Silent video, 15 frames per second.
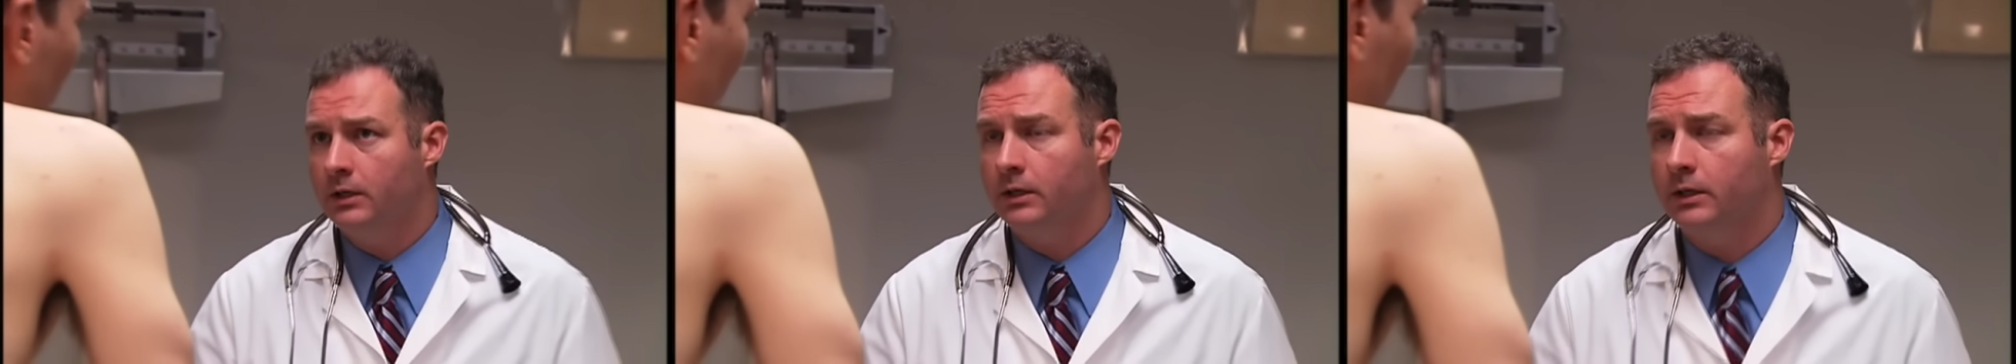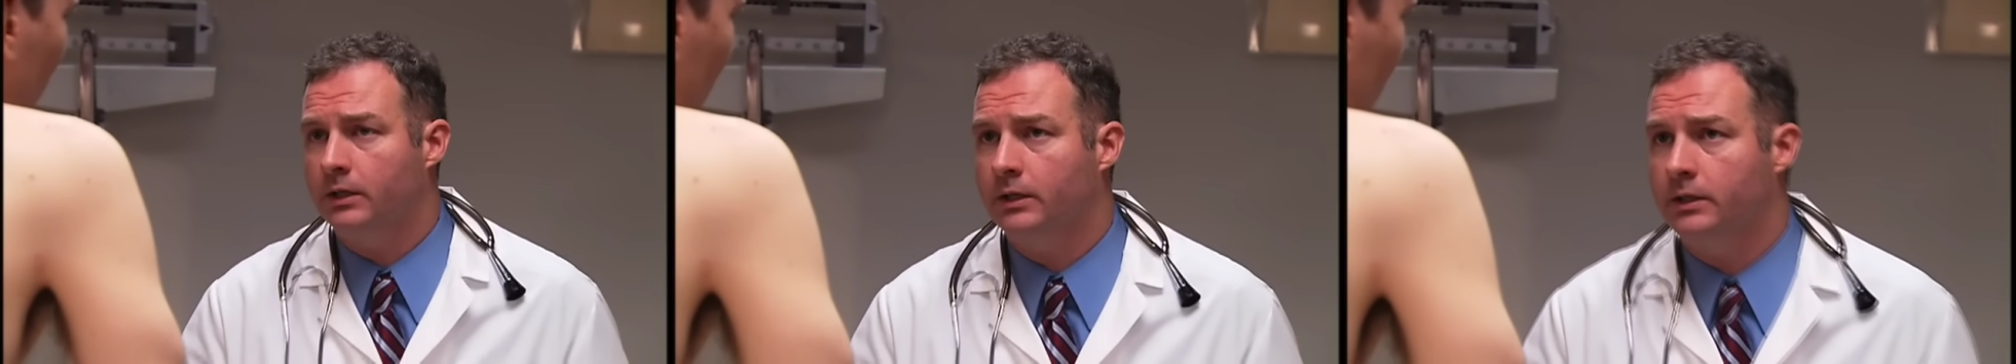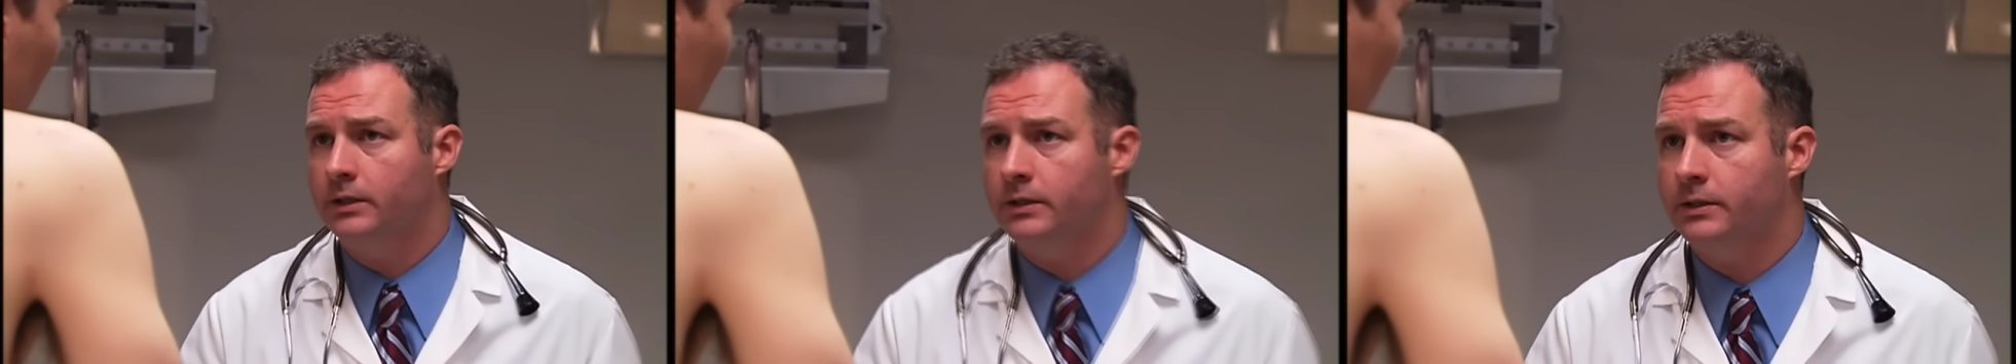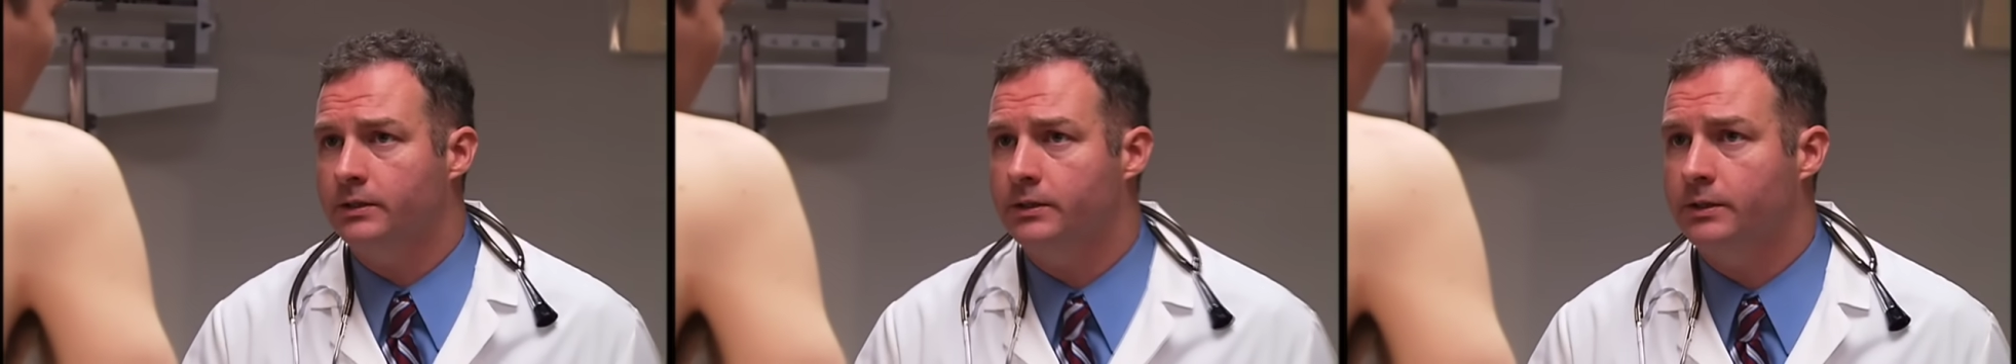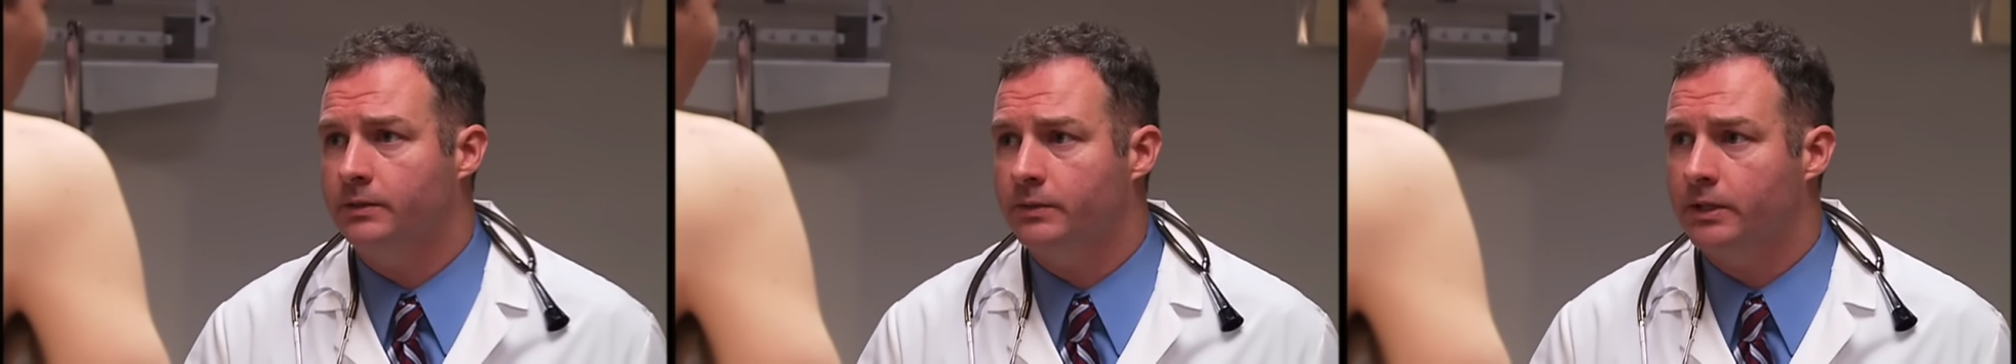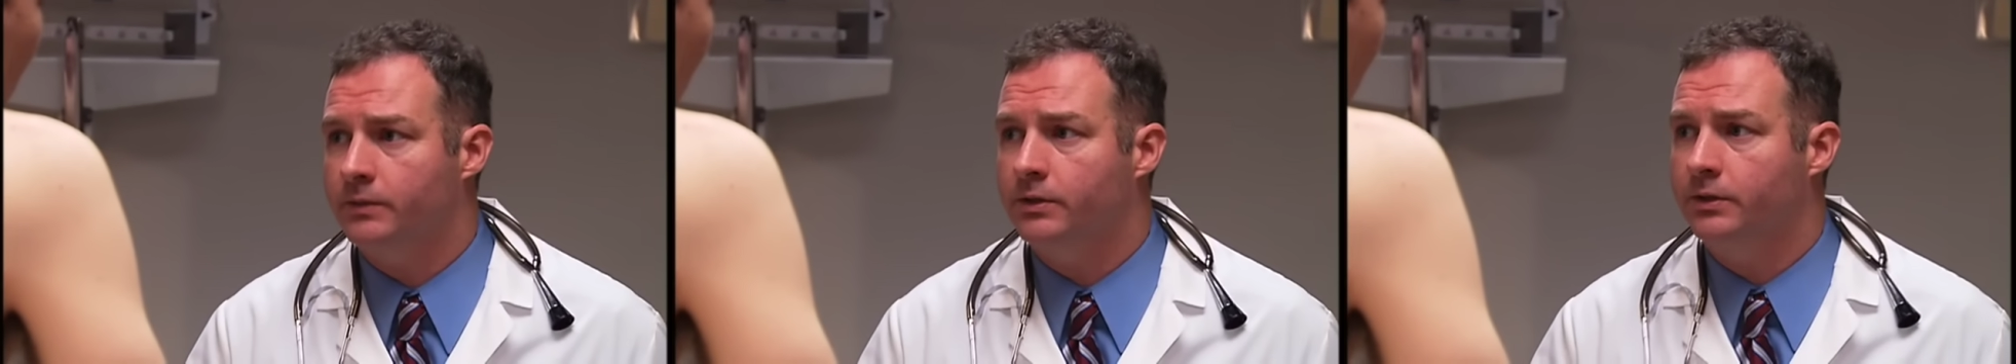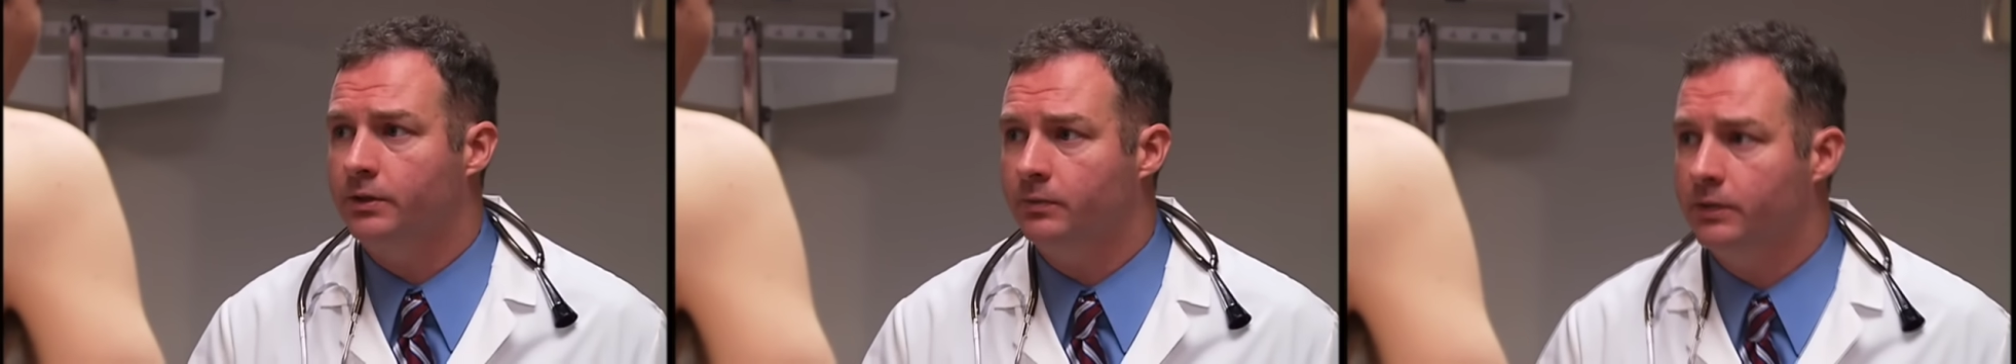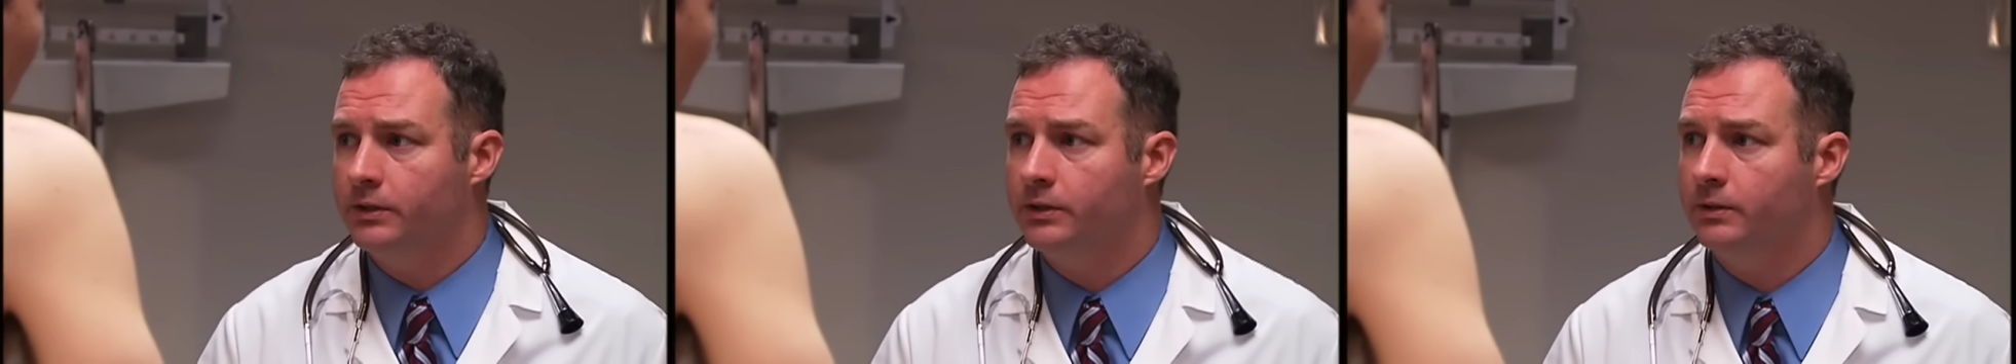Uh, sometimes there can
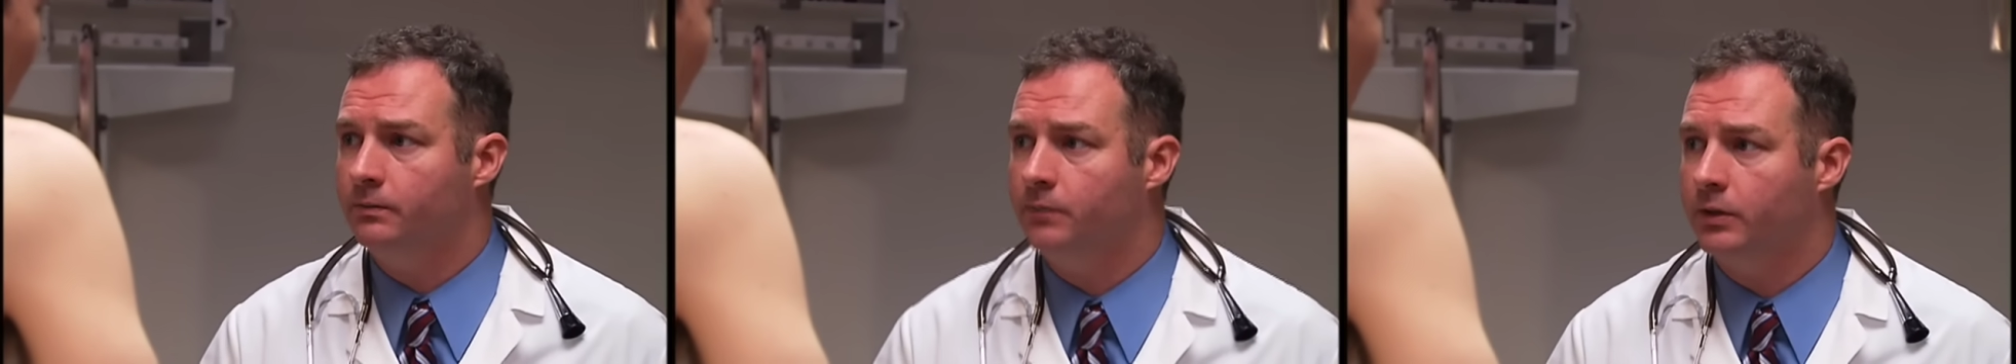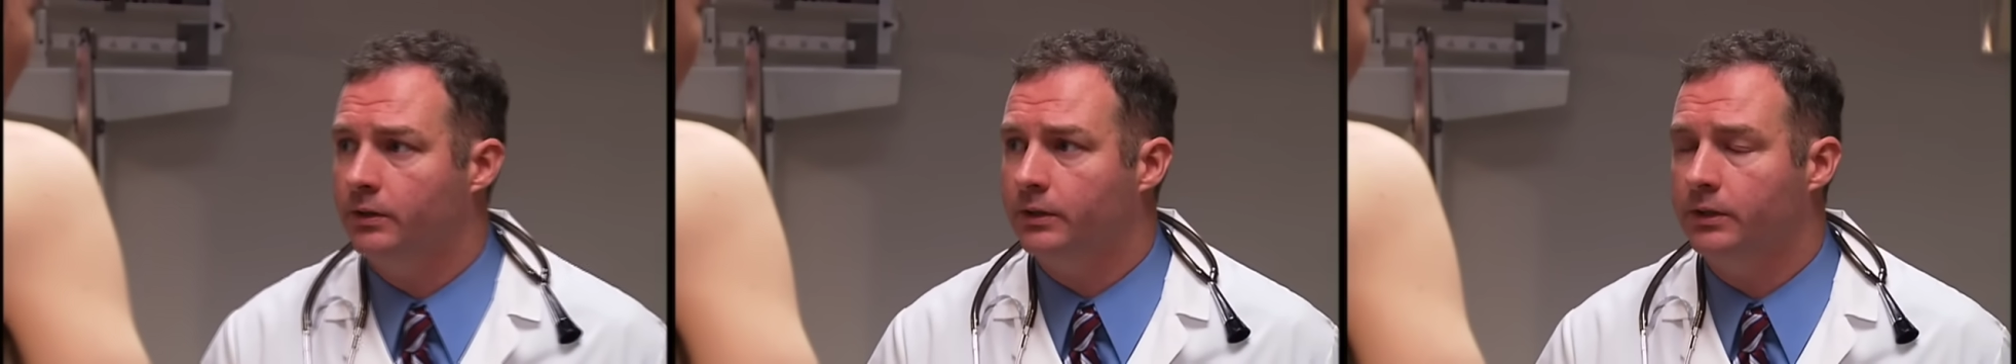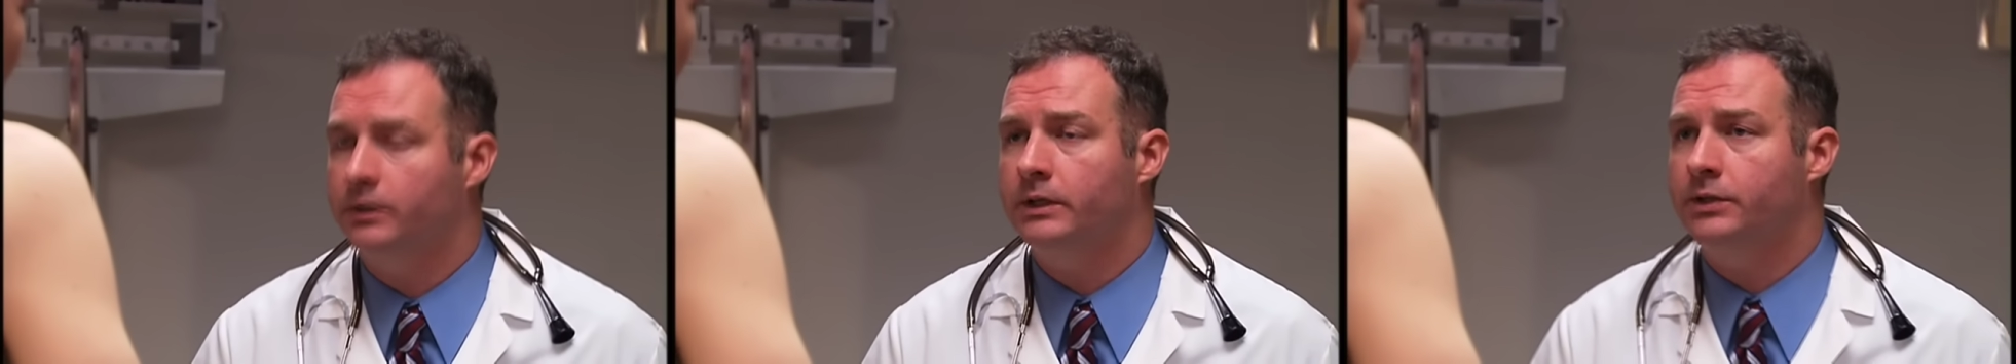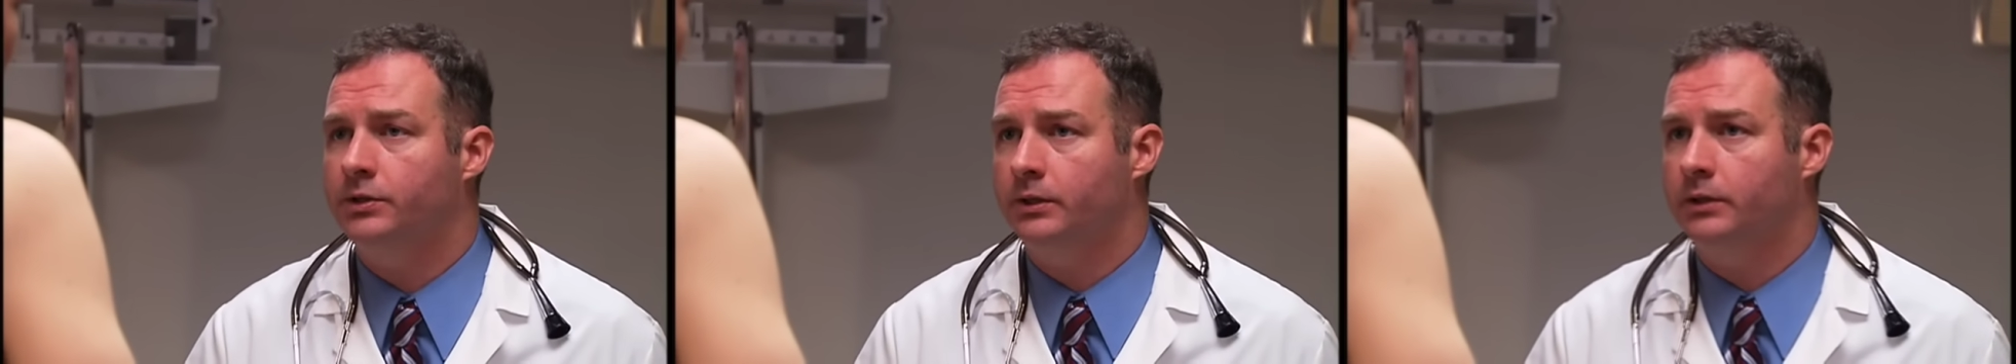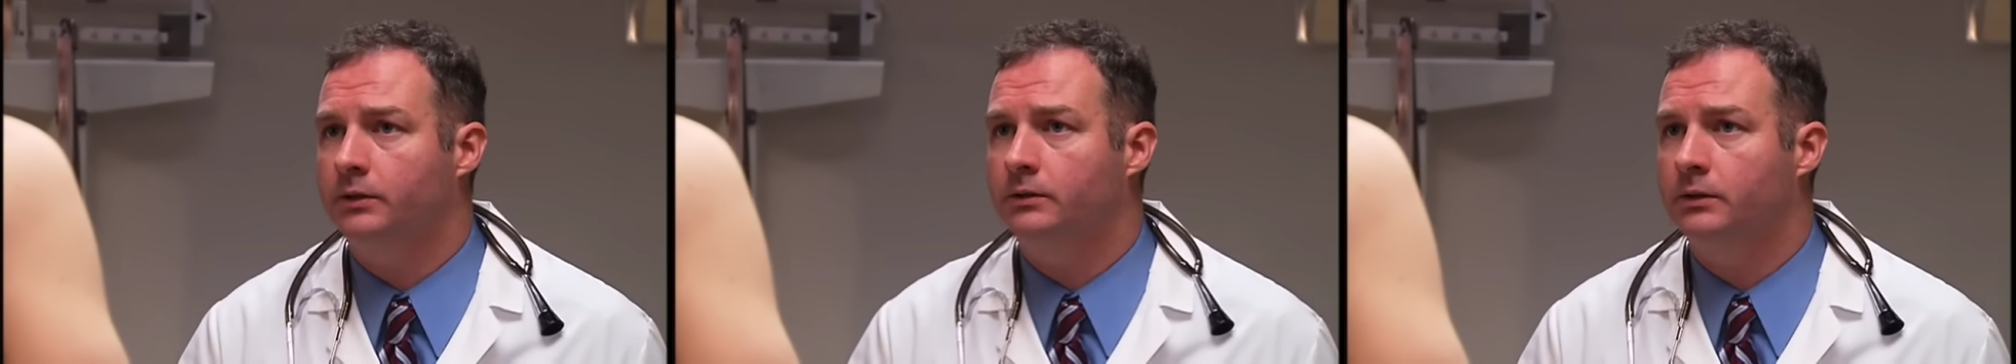be some burning or itching,